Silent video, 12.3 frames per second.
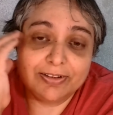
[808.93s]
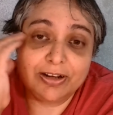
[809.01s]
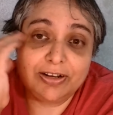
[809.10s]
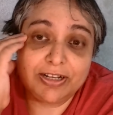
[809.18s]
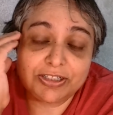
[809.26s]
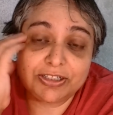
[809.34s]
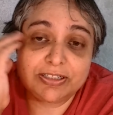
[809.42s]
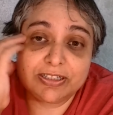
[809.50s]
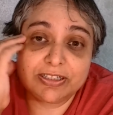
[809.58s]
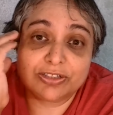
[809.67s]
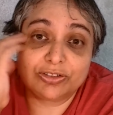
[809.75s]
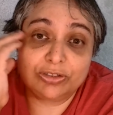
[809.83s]
The list
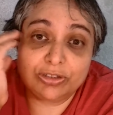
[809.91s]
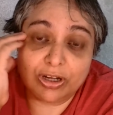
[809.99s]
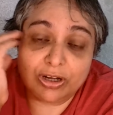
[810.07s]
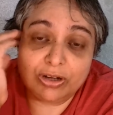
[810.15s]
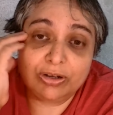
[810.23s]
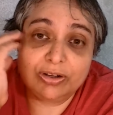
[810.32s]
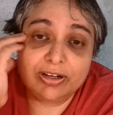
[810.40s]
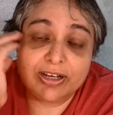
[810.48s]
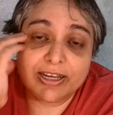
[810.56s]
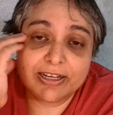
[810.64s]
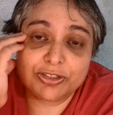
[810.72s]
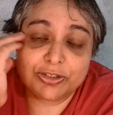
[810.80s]
is long
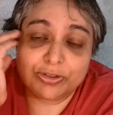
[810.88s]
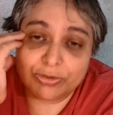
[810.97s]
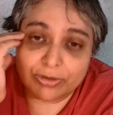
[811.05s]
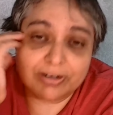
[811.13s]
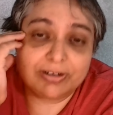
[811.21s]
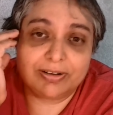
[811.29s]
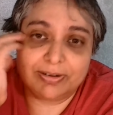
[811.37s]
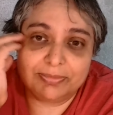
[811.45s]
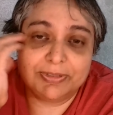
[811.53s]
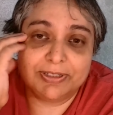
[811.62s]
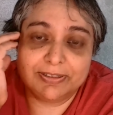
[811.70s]
as your arm.